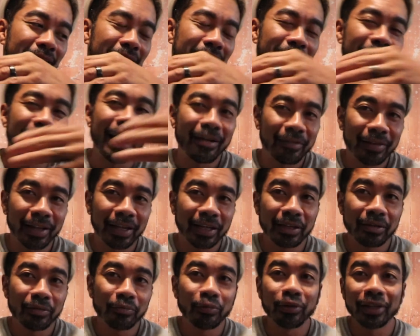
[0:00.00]
now like
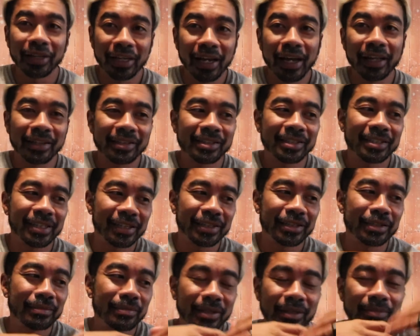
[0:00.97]
he really kind of
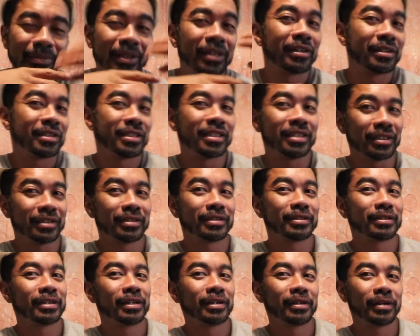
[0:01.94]
sticks to me because
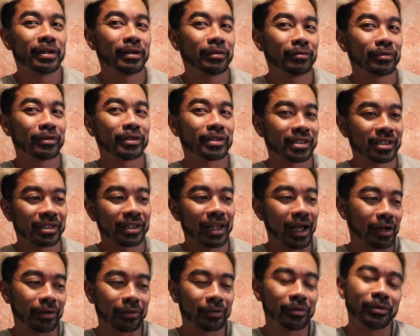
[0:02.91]
he's he was
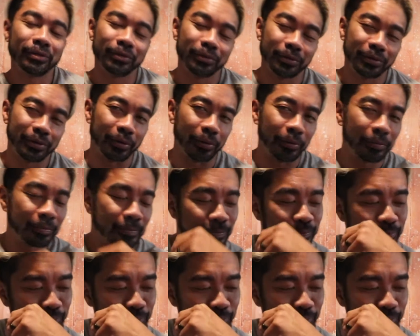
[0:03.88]
Lionel Luthor.